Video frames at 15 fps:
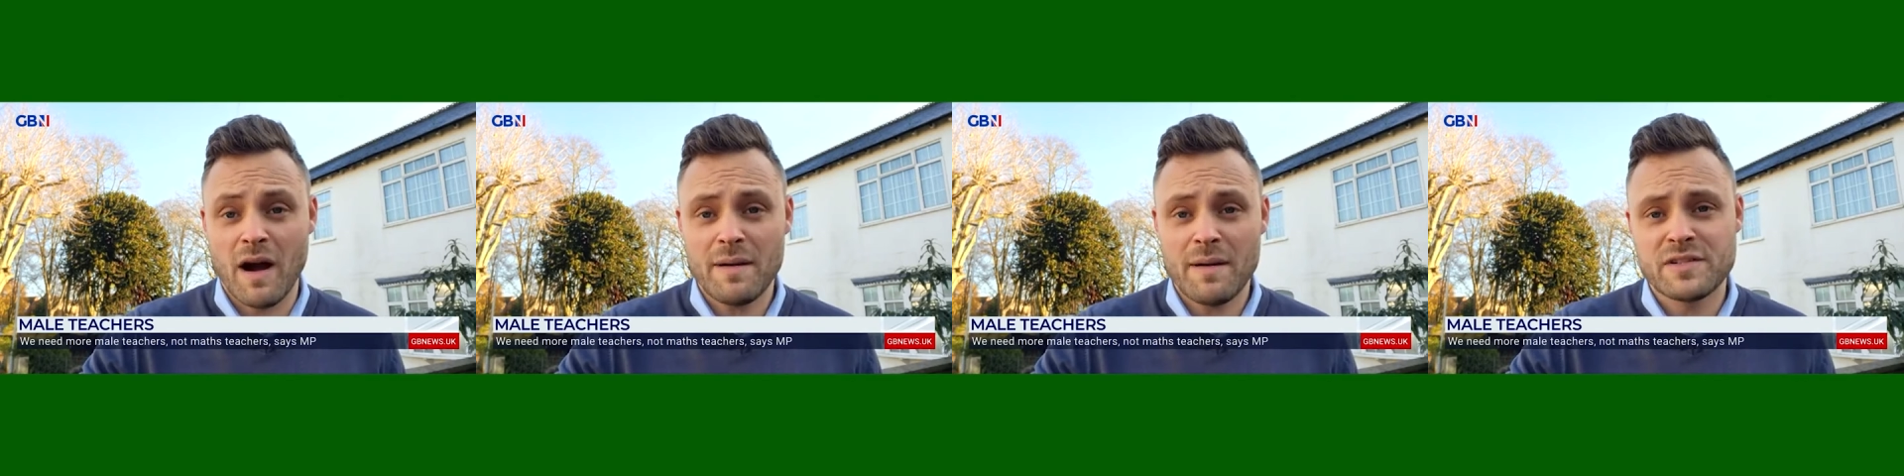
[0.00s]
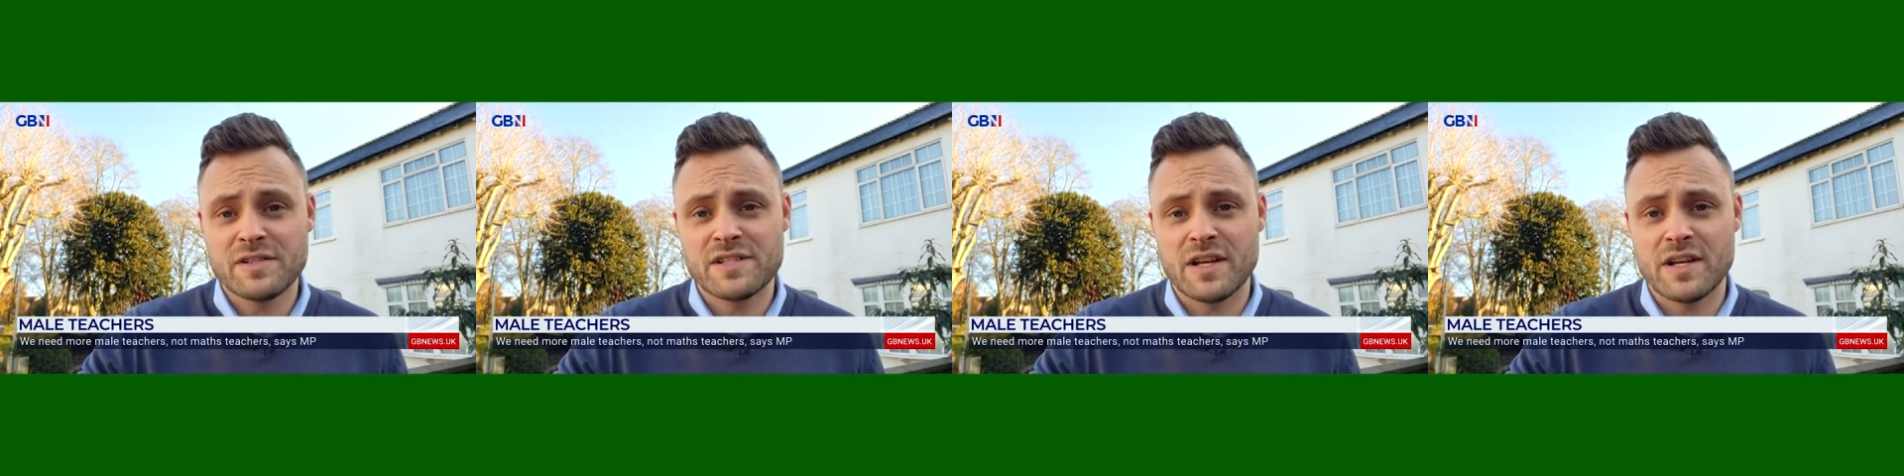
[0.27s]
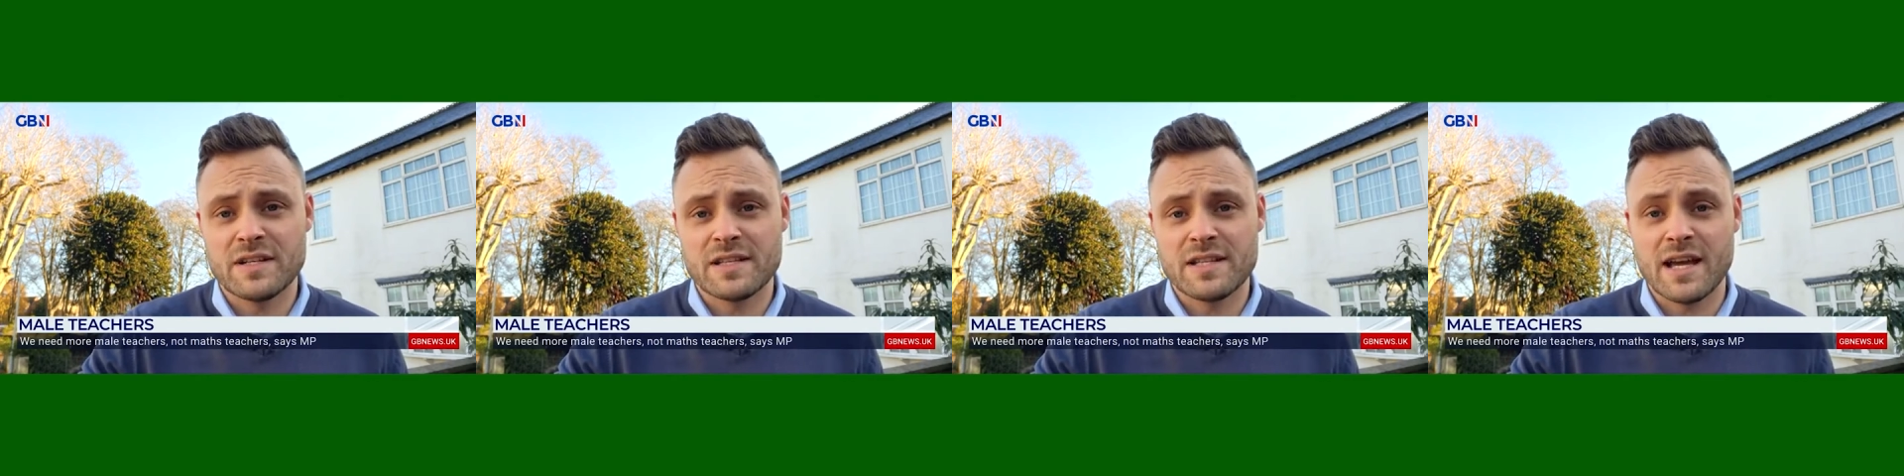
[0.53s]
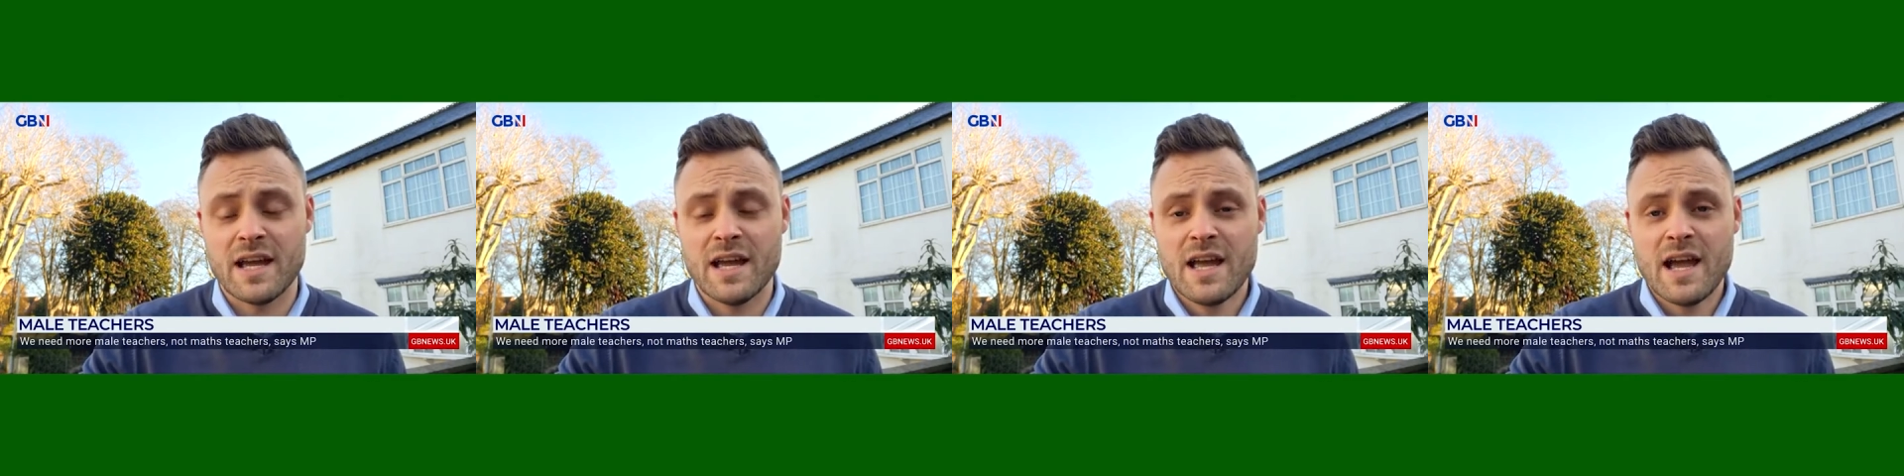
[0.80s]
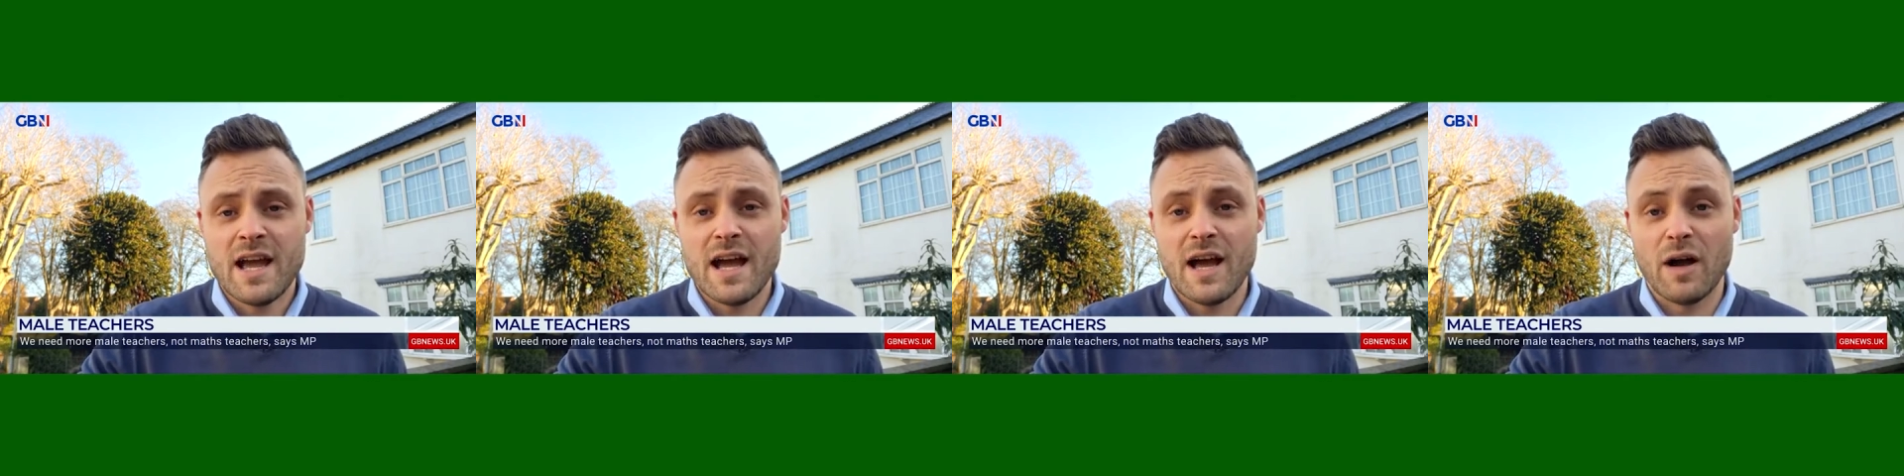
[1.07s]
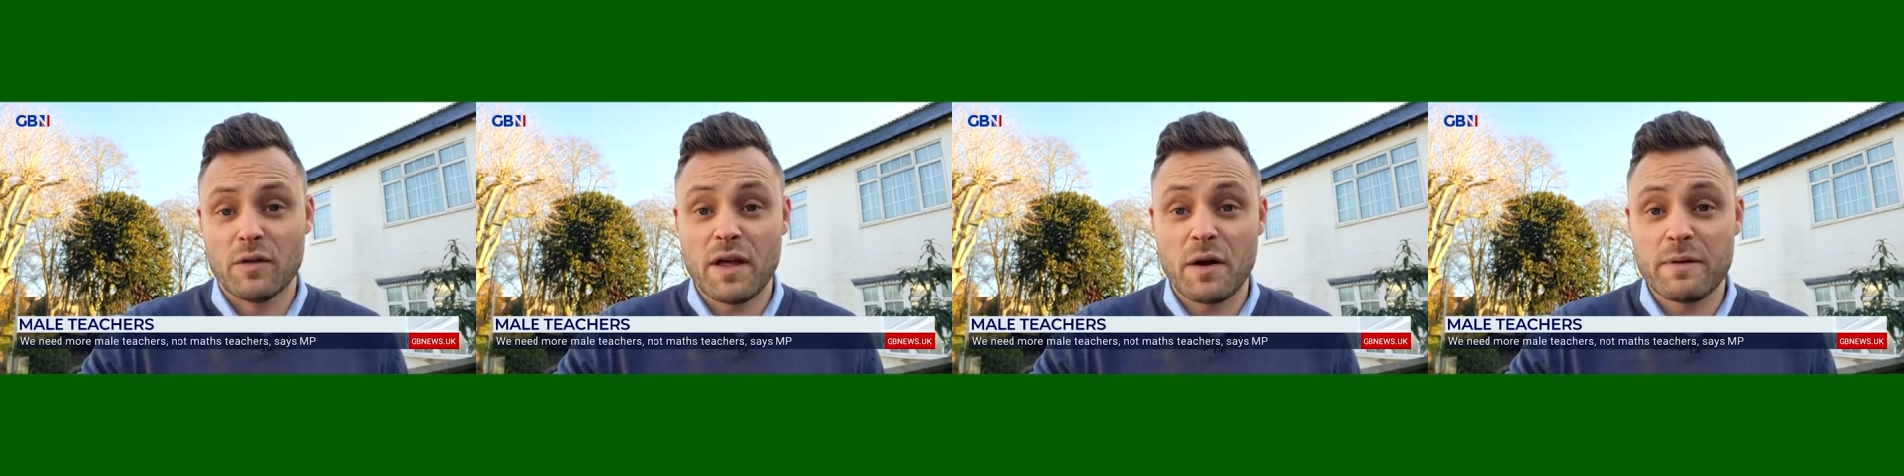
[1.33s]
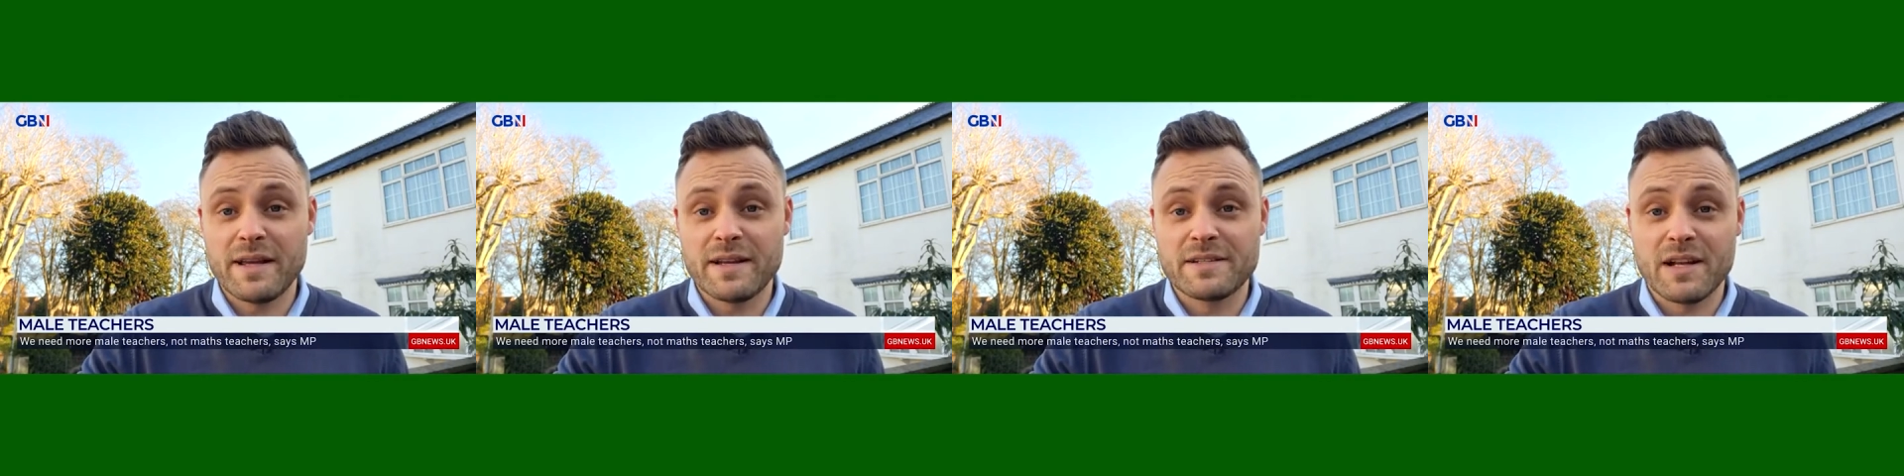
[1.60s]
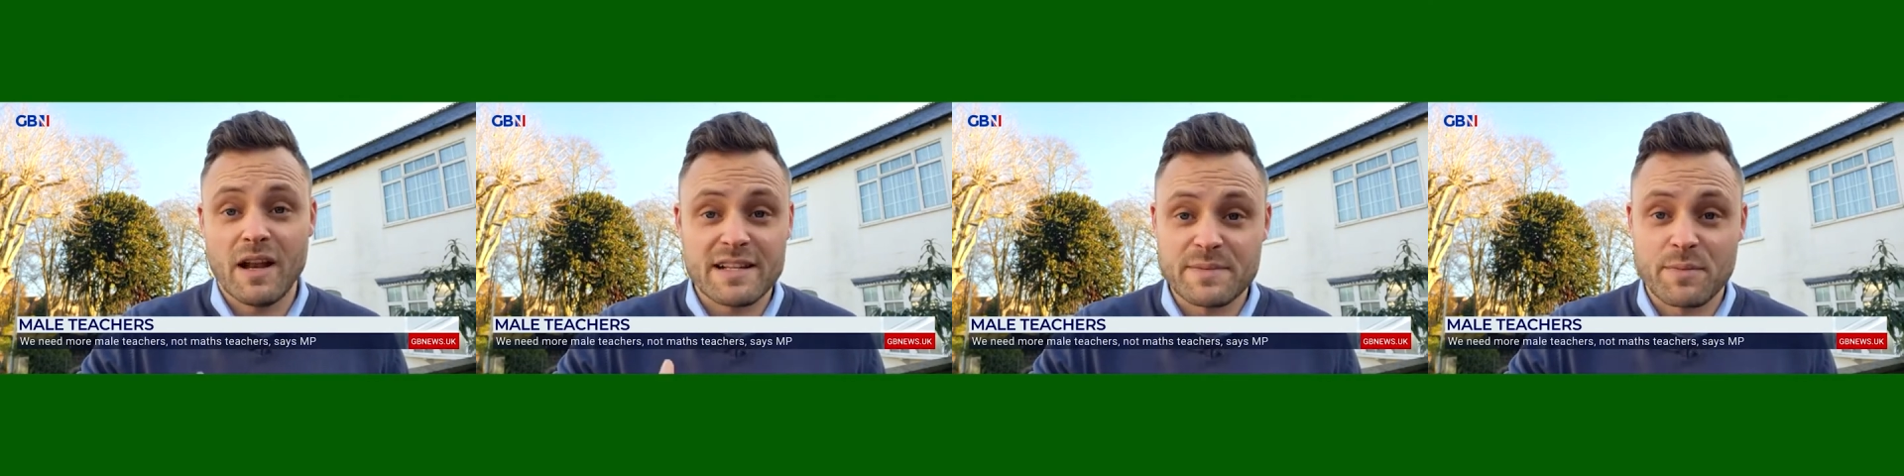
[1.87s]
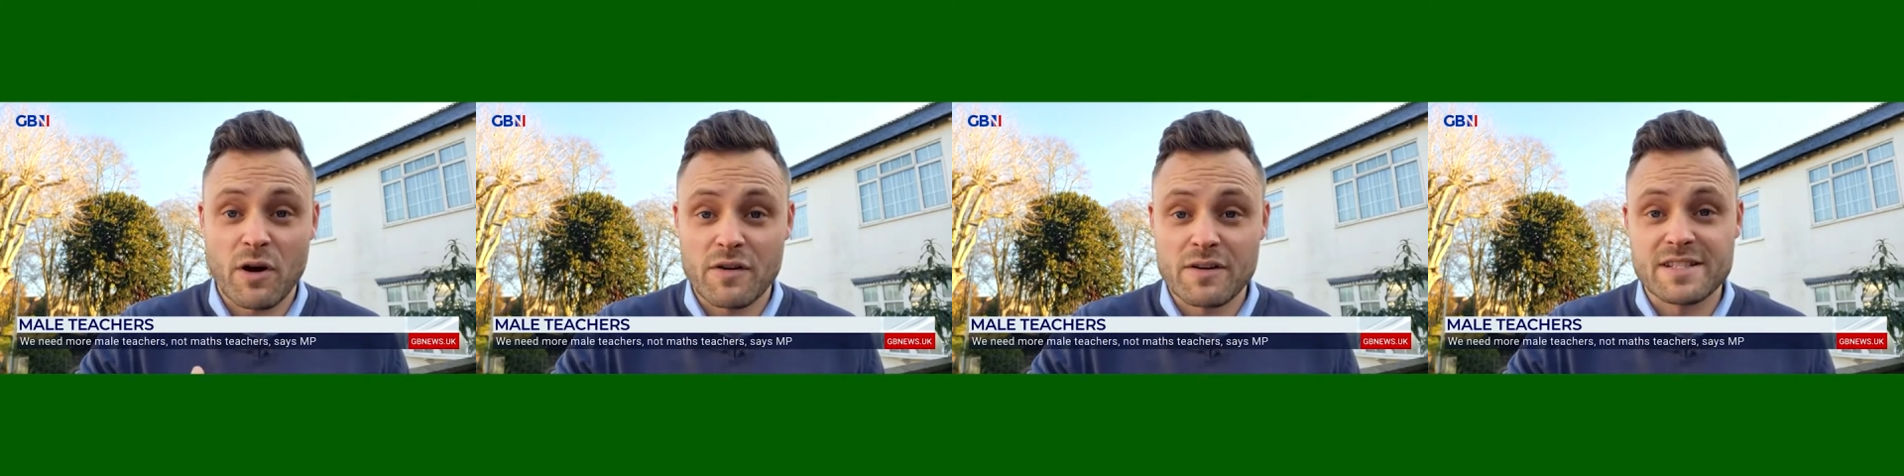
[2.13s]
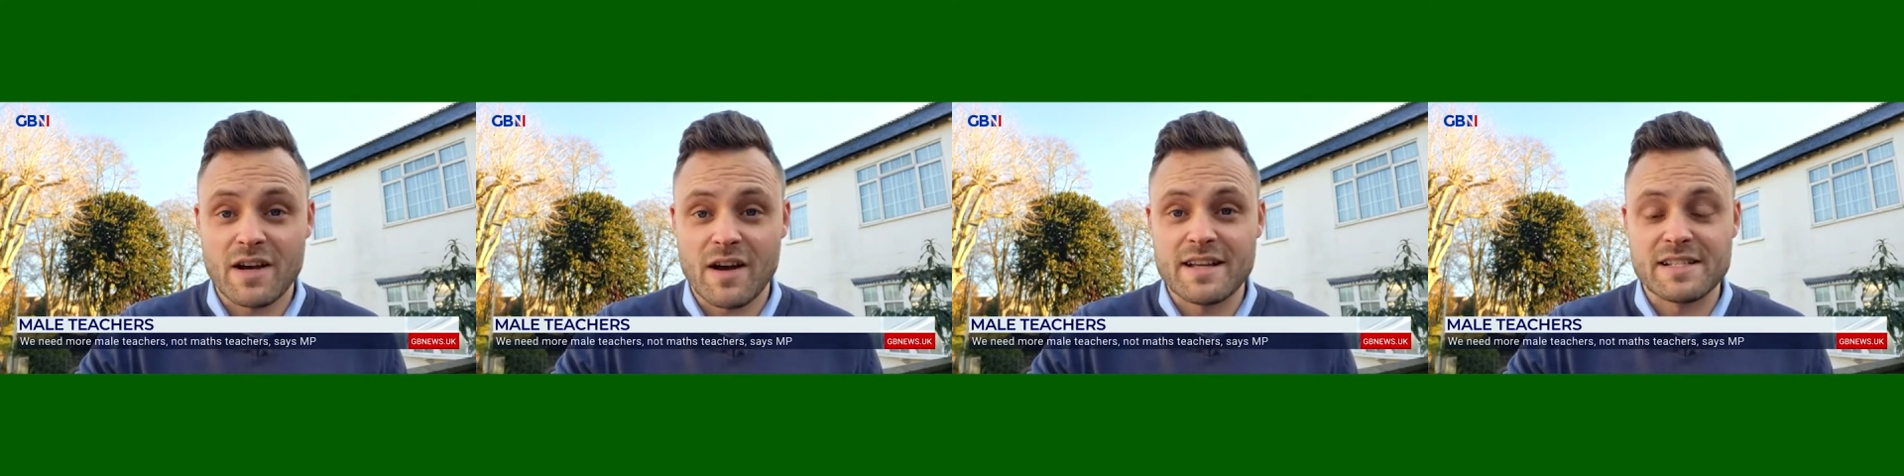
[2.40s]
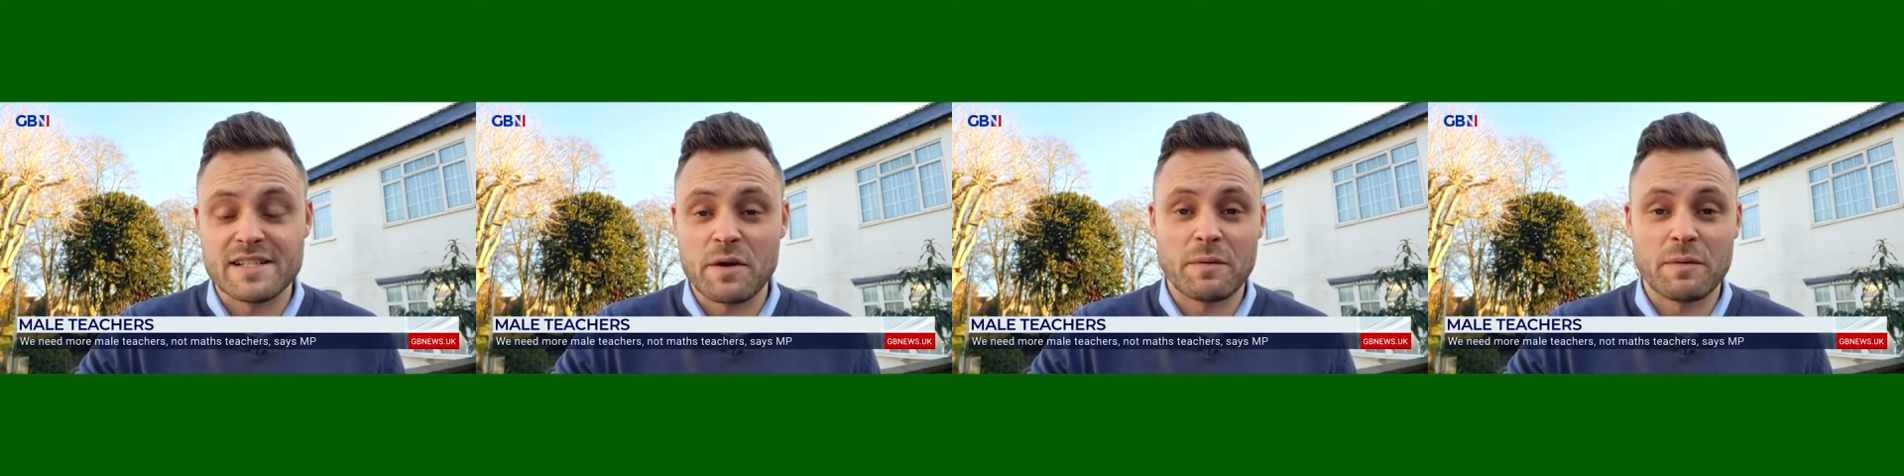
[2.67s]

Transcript: I'm concerned that although we'd like to prioritise,